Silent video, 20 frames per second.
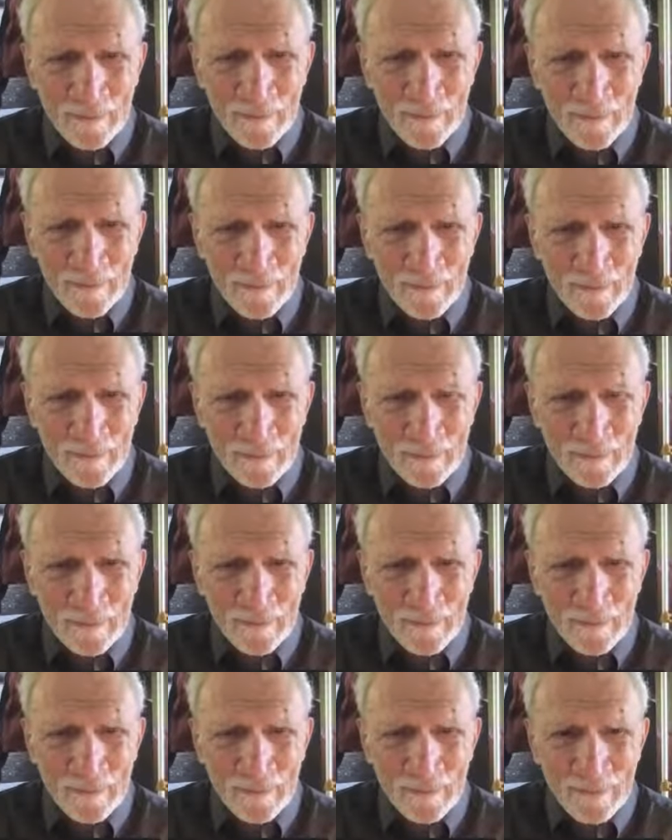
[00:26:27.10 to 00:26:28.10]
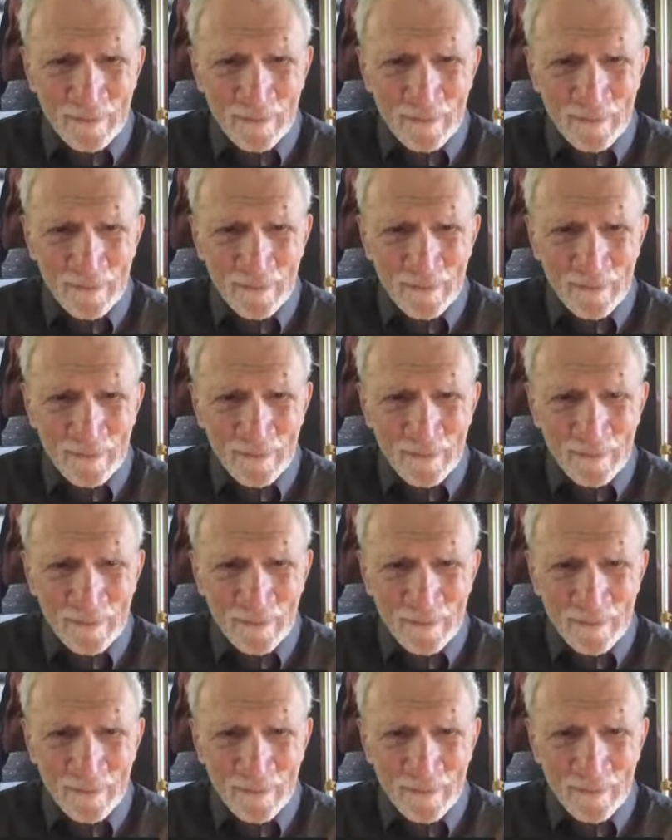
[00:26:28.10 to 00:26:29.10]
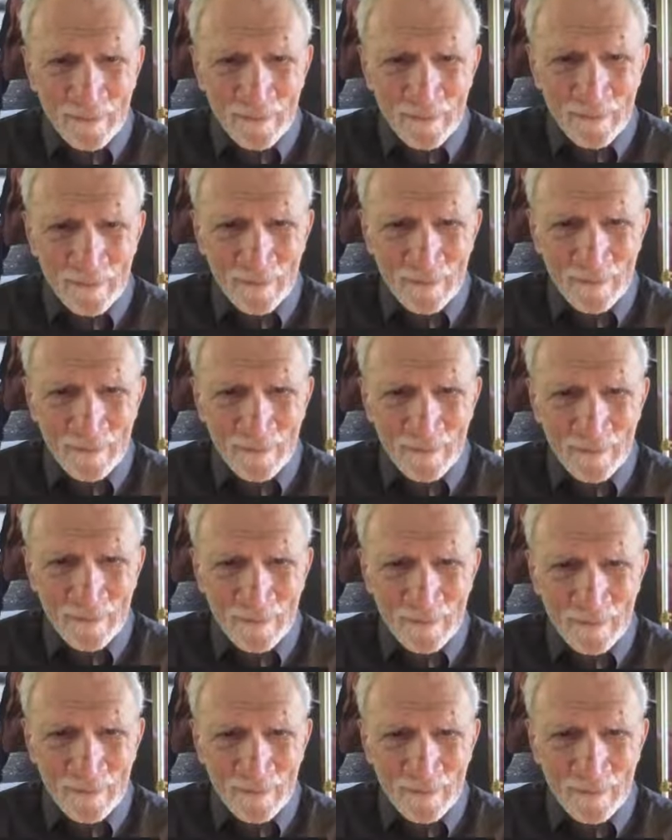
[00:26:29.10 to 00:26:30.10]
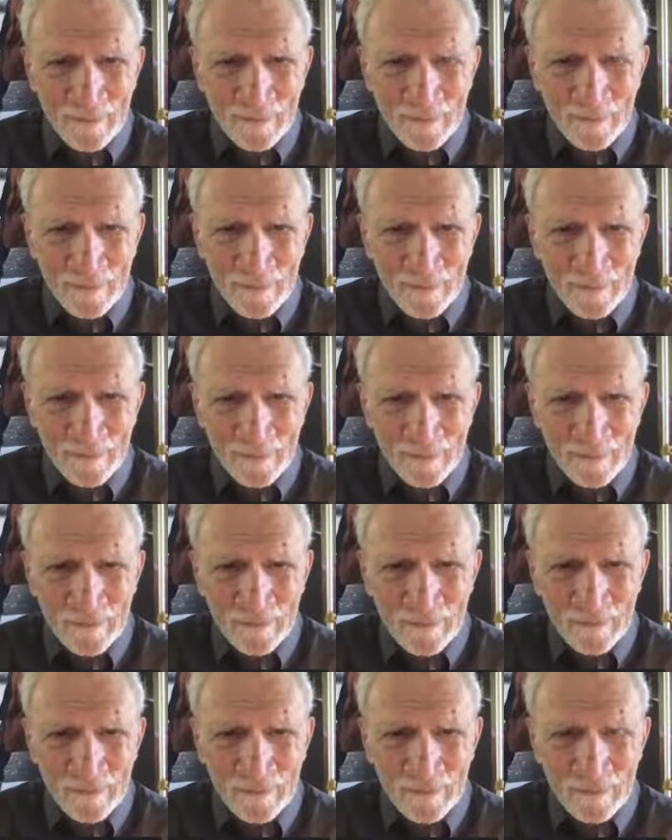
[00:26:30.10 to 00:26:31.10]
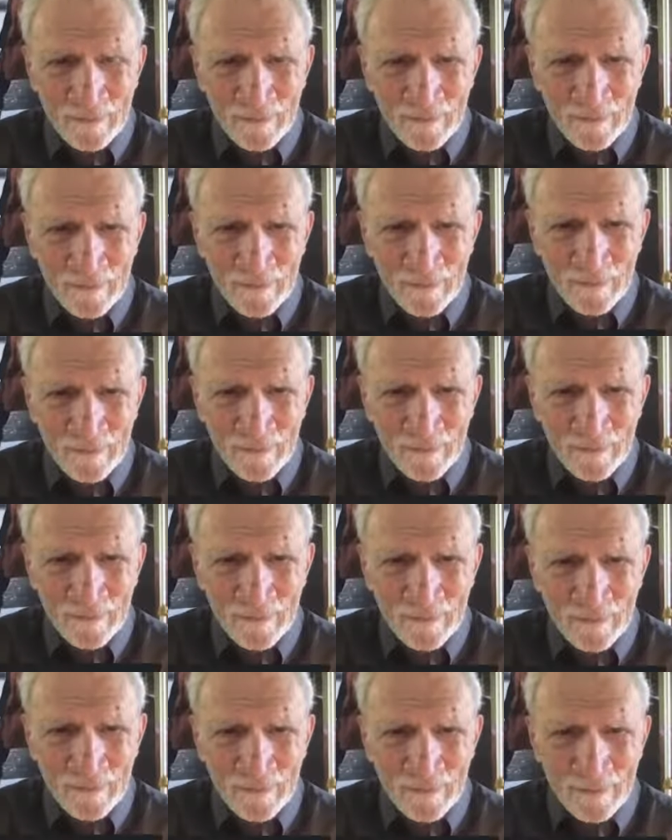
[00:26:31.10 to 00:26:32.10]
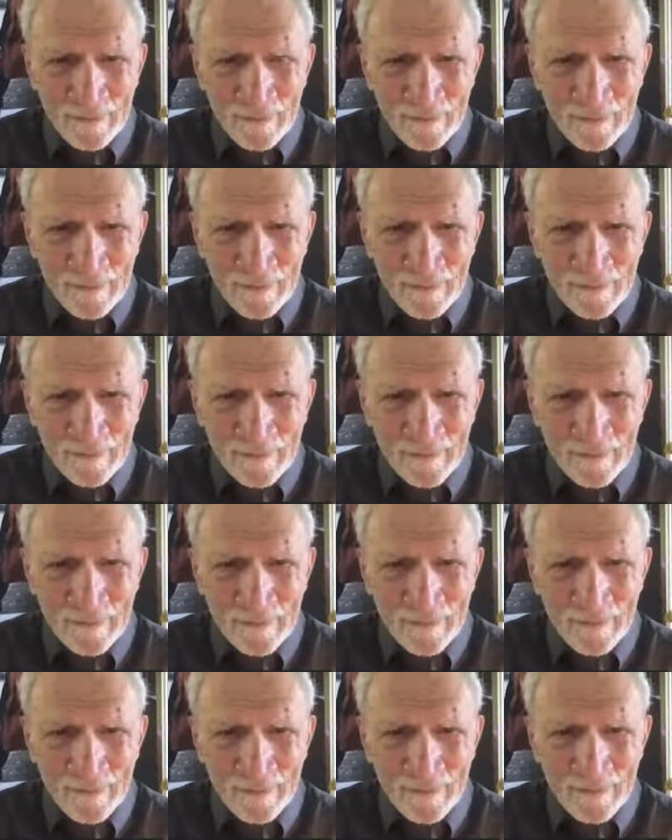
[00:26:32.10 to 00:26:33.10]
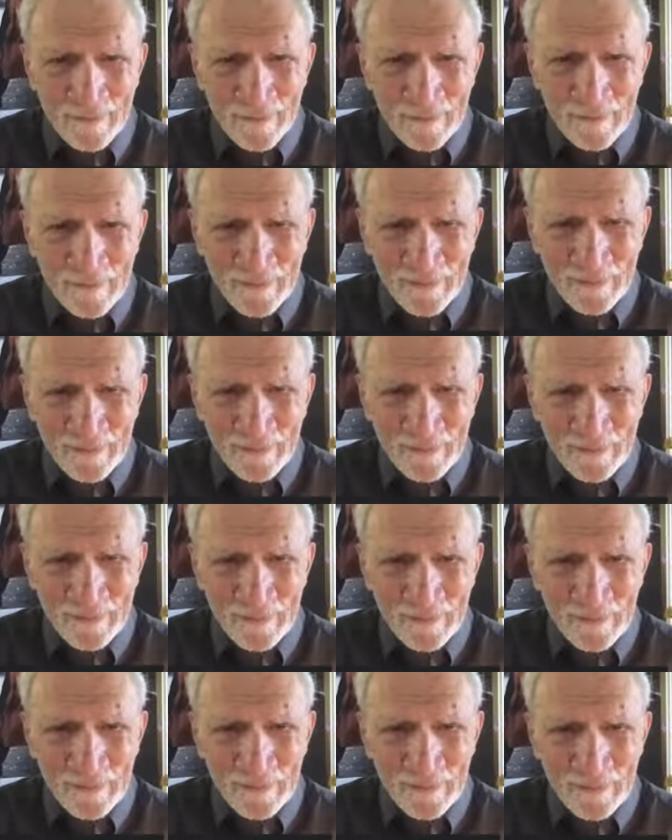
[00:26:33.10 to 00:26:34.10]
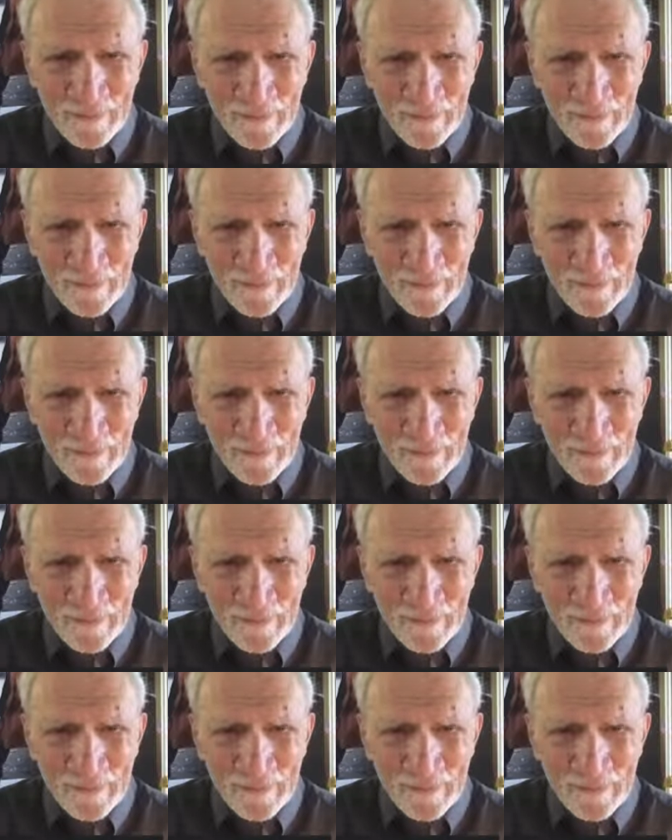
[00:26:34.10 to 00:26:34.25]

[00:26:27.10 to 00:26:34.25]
(not speaking)